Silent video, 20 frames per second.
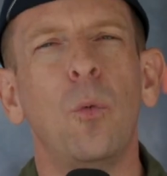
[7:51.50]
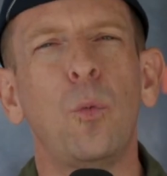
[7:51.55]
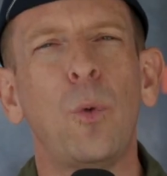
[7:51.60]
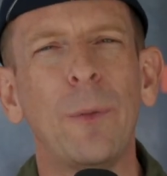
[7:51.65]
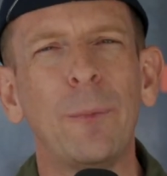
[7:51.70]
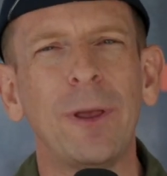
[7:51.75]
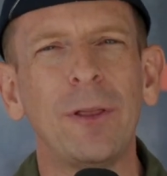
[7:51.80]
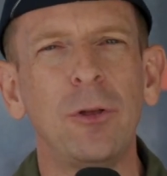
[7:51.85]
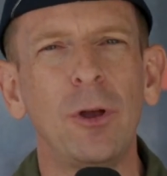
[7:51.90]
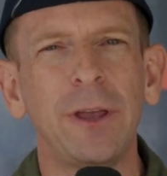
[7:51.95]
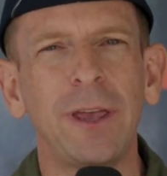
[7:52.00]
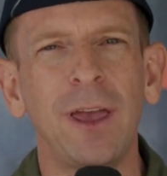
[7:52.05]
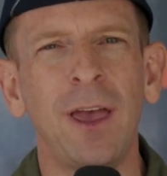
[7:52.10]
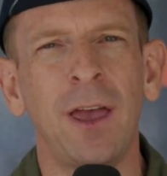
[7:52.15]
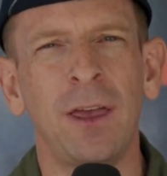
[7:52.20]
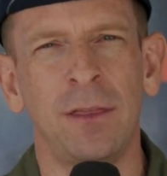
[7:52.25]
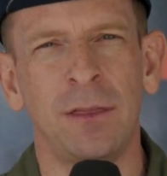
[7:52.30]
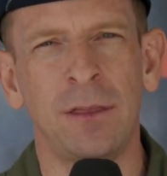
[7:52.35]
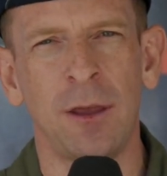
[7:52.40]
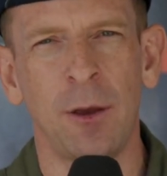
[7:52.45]
When we look
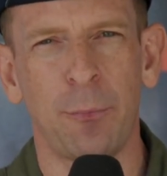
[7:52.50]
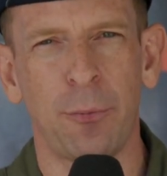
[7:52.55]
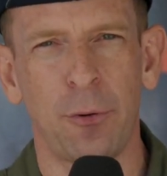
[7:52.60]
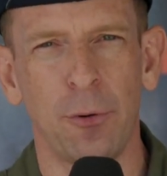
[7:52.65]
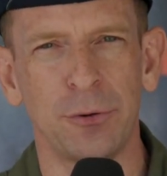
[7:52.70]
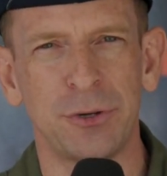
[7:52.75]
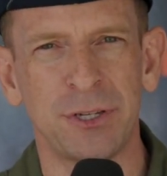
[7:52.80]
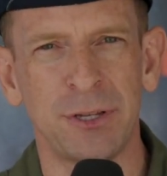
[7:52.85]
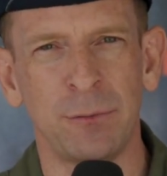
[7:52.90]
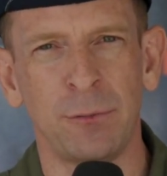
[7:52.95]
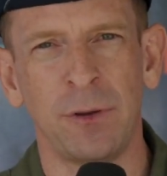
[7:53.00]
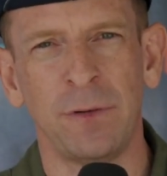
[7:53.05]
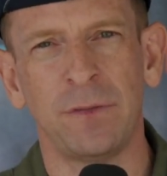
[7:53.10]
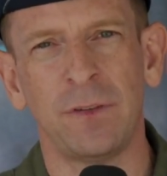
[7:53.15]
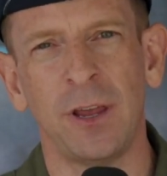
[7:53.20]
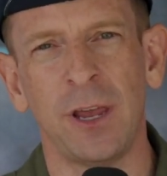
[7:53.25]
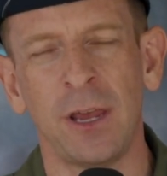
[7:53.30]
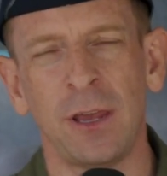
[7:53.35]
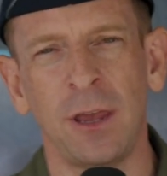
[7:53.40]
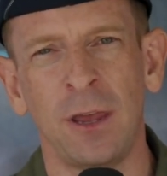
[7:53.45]
at the approach that we've
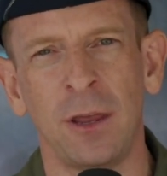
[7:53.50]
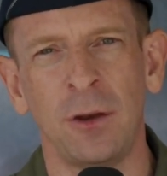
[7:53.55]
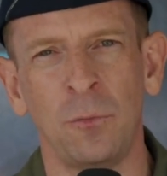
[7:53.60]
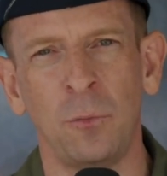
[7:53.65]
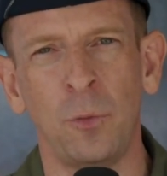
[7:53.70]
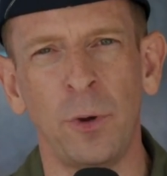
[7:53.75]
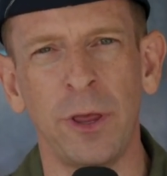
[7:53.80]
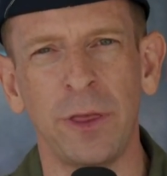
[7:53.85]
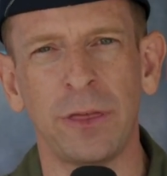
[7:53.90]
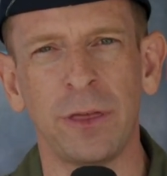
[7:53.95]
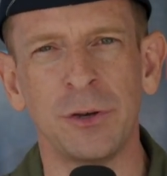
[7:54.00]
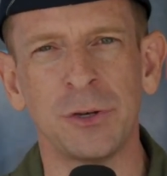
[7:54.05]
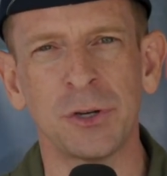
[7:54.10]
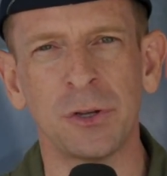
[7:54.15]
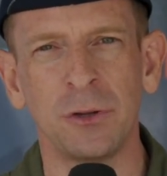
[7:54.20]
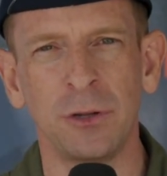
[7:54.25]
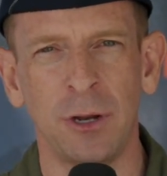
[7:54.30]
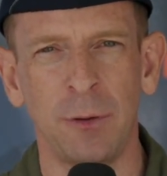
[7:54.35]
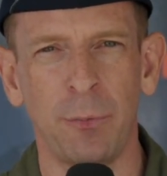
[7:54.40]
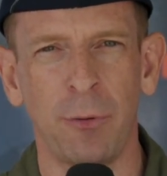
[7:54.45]
taken with
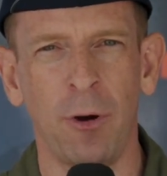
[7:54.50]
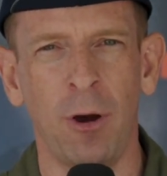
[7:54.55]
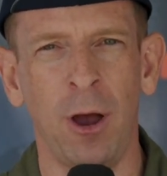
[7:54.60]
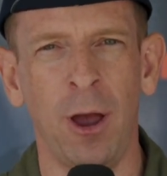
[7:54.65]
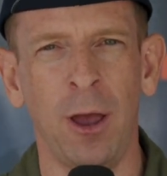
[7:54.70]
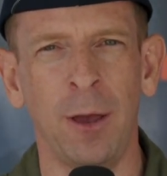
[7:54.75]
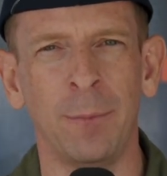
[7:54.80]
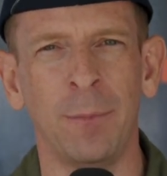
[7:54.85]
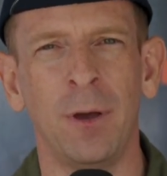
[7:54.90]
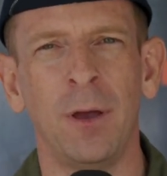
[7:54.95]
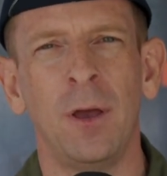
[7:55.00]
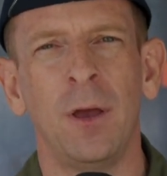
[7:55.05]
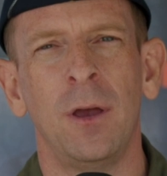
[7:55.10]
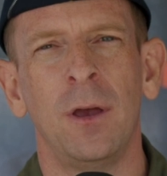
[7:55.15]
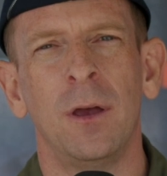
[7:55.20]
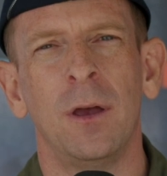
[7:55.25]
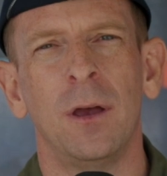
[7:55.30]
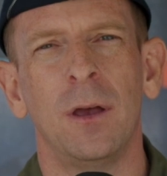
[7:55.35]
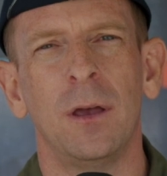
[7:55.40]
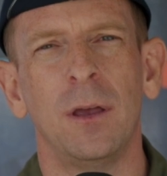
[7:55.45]
Agility Prime,
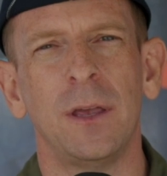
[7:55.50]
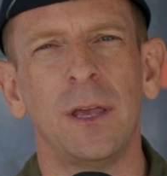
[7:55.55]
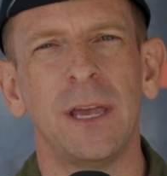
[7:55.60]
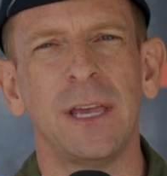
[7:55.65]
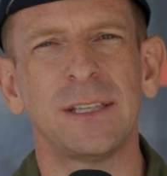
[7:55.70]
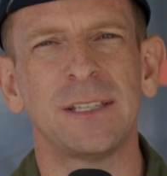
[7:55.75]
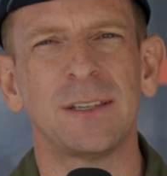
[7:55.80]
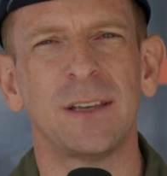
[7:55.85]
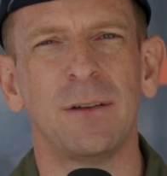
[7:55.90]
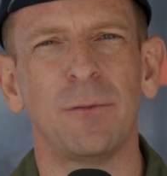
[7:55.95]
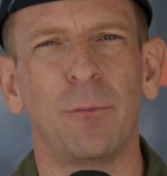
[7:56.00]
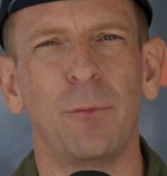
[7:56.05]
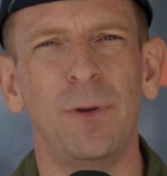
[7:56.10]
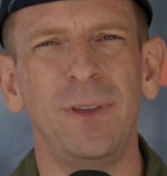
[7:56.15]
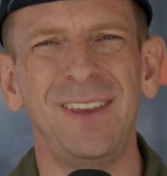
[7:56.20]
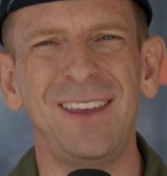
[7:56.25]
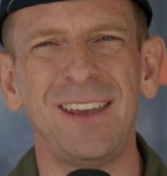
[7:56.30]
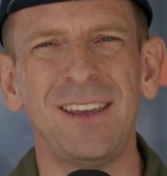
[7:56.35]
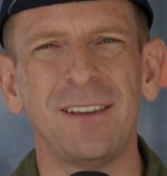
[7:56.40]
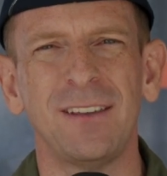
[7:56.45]
it's
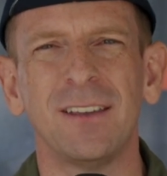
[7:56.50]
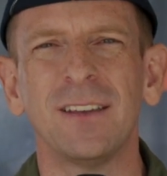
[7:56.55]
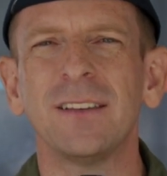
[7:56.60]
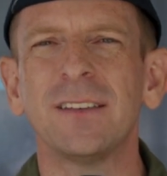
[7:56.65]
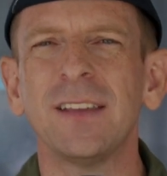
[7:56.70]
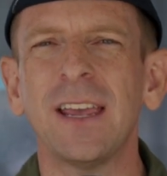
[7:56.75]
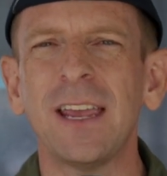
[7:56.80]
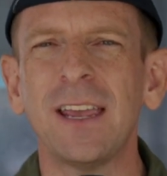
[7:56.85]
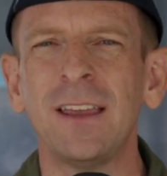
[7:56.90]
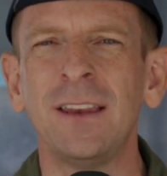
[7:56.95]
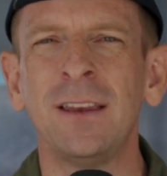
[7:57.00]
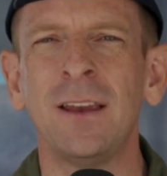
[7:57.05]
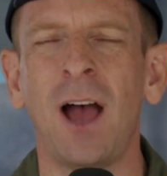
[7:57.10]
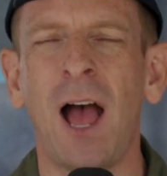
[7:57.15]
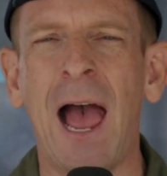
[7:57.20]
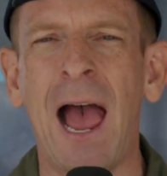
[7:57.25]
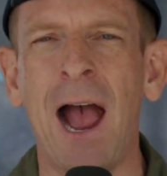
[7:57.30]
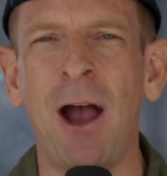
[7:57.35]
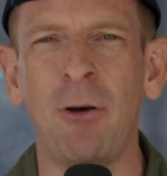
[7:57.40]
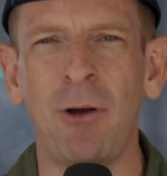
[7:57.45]
really taken
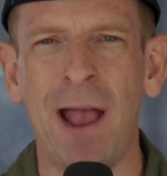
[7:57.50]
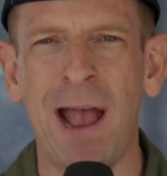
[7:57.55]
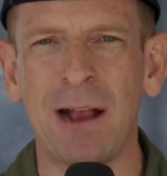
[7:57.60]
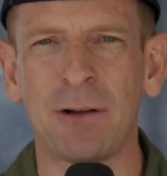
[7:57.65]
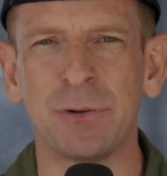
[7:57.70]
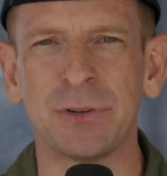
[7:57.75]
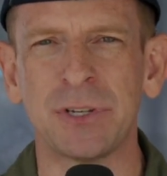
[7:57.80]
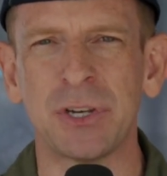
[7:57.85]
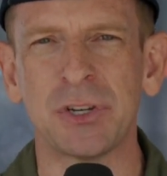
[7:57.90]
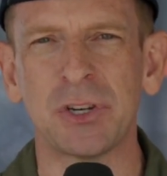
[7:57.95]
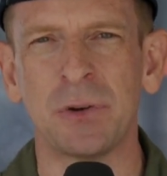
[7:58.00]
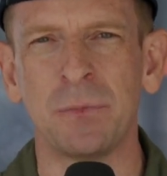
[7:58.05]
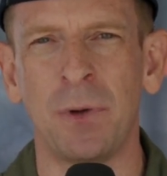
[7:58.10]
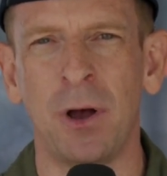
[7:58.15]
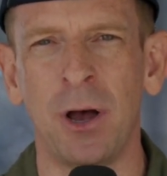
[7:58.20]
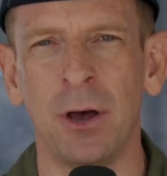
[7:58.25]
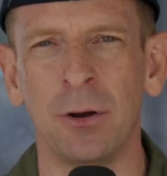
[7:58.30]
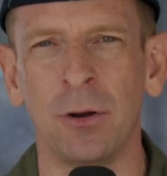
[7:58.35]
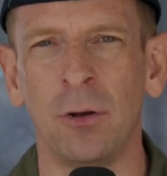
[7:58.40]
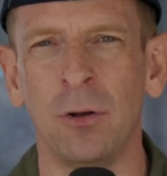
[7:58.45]
our acquisition
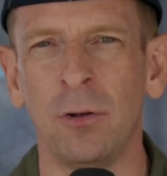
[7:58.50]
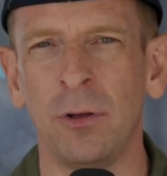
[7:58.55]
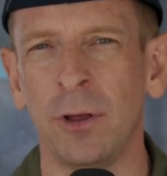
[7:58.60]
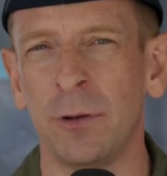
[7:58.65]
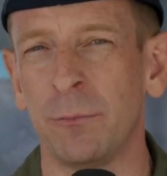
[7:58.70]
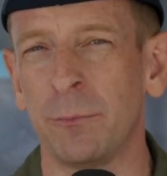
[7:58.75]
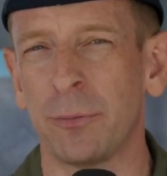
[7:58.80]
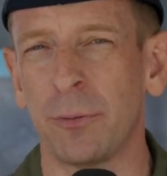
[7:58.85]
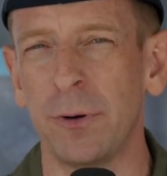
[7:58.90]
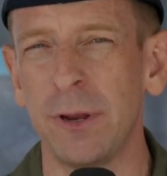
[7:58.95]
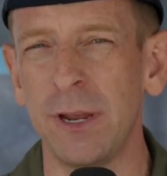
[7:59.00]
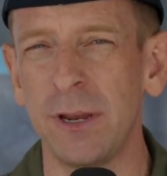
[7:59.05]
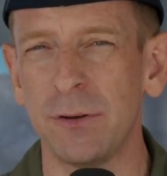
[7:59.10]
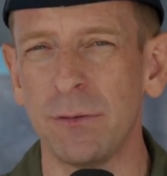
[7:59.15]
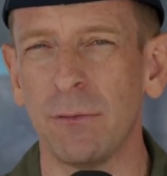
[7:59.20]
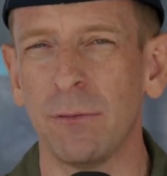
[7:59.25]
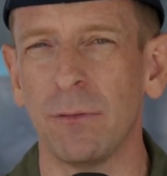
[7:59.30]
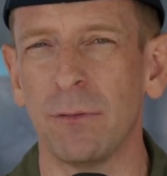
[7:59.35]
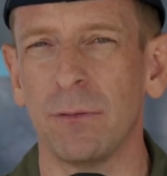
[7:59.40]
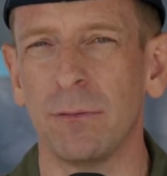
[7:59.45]
model and
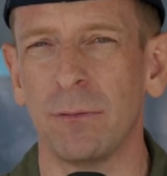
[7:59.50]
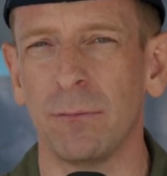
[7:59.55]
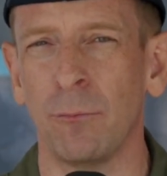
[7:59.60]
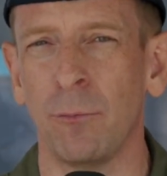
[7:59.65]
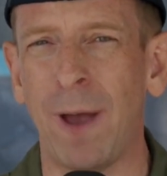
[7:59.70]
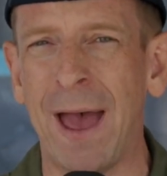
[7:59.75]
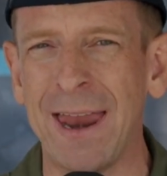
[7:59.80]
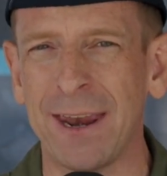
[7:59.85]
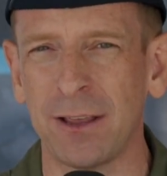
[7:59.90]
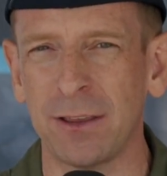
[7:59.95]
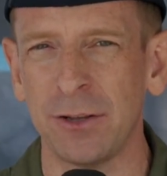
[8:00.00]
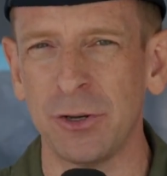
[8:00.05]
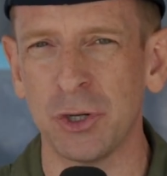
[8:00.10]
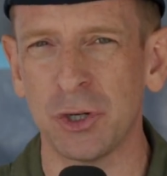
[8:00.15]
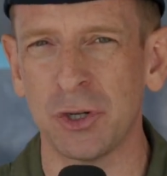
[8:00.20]
pretty radically